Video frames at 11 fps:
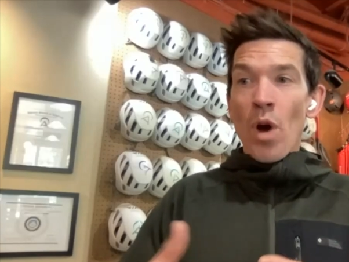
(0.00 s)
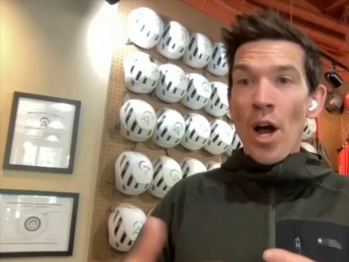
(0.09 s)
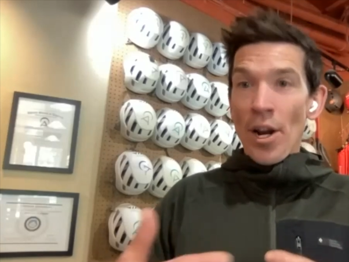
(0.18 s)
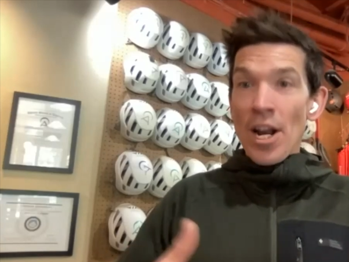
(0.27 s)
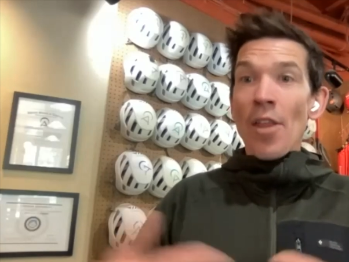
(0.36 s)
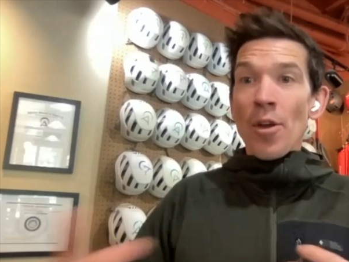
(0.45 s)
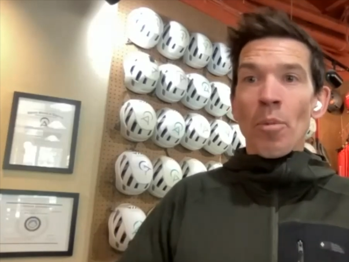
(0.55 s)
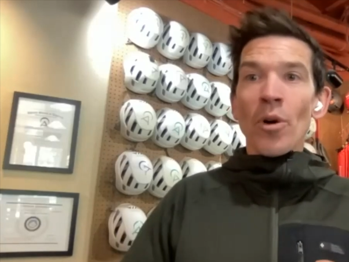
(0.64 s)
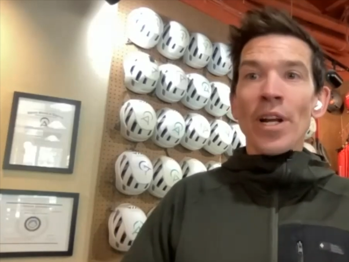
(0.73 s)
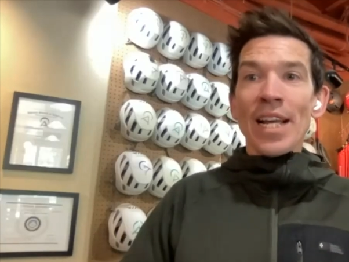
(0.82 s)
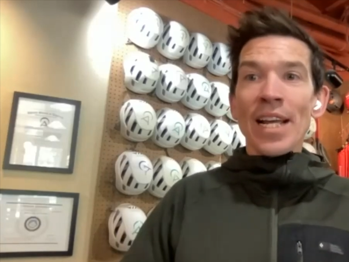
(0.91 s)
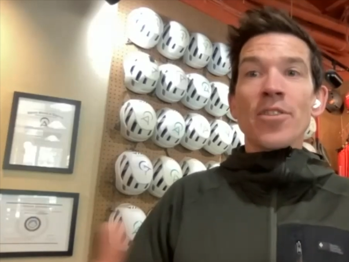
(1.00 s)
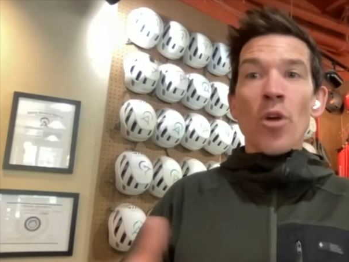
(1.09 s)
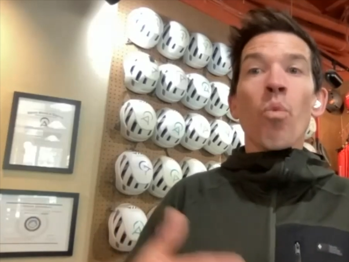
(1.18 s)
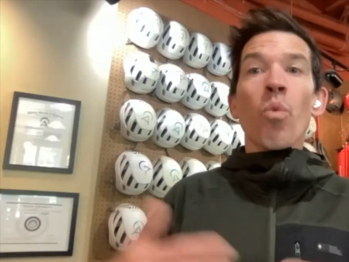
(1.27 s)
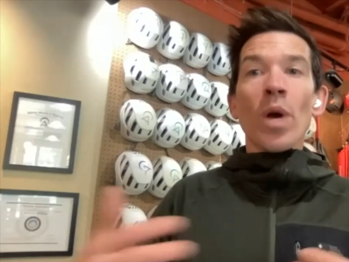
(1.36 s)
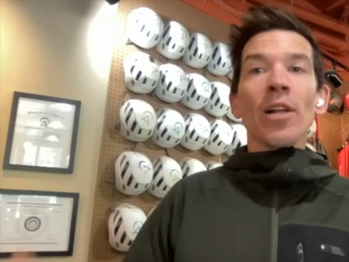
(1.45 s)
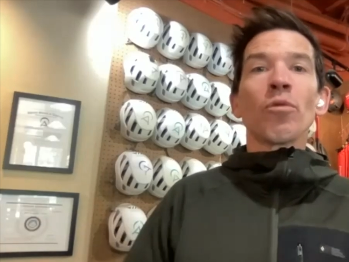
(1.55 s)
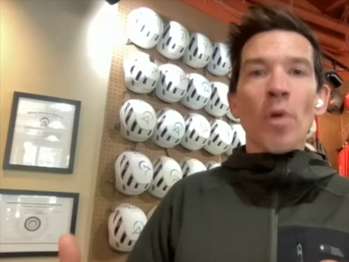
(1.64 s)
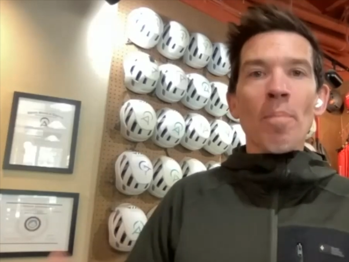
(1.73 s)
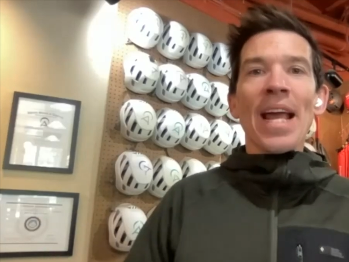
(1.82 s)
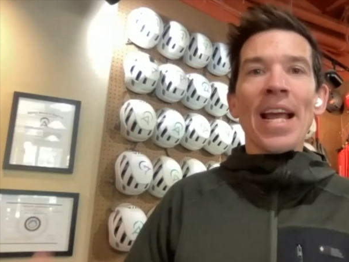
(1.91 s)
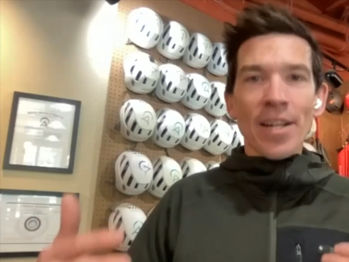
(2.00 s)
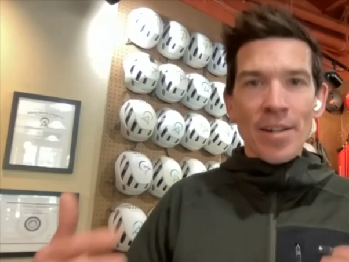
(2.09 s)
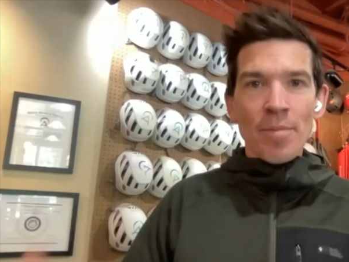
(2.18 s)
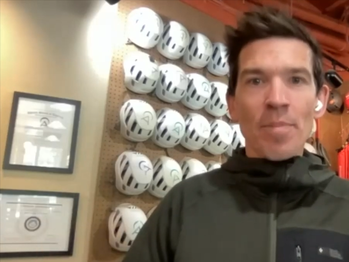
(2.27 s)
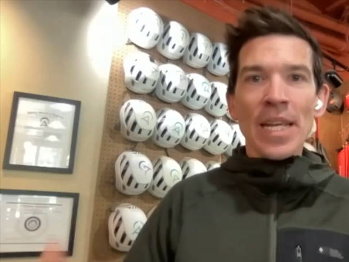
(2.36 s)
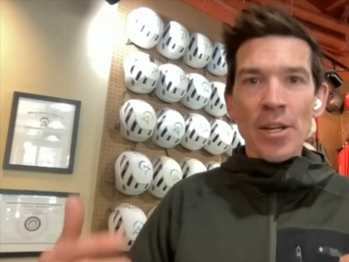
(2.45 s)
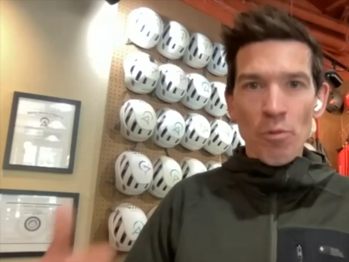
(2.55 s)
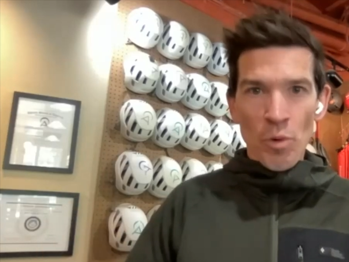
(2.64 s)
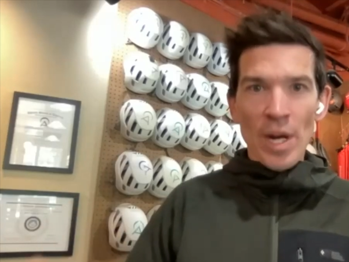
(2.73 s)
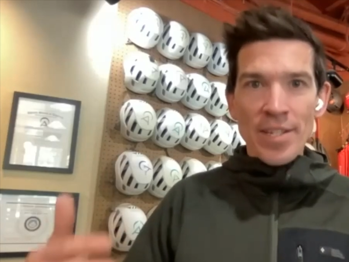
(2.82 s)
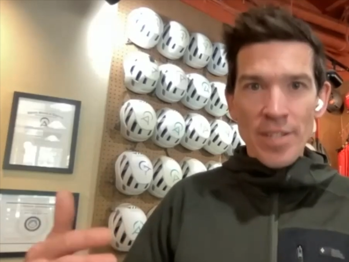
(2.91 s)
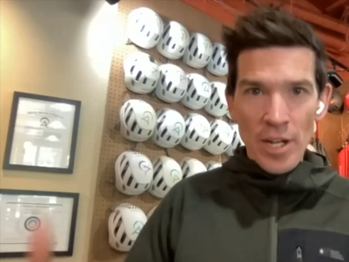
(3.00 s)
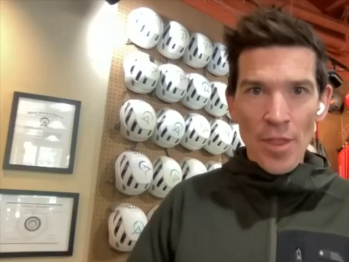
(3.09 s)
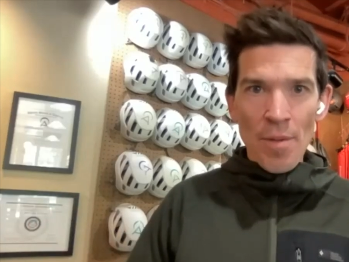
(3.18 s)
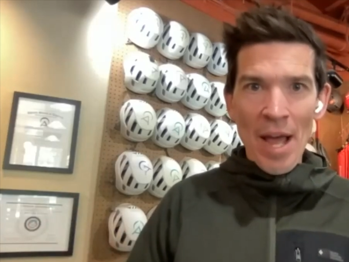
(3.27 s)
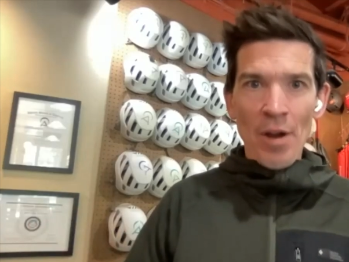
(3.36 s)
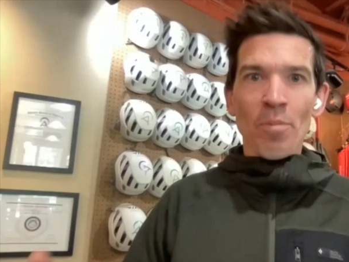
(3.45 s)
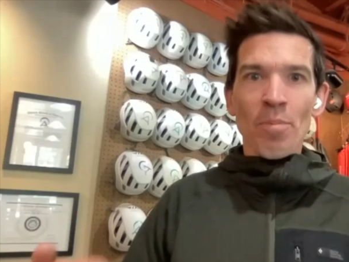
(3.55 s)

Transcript: another point is there will remain to be risk on the mountain.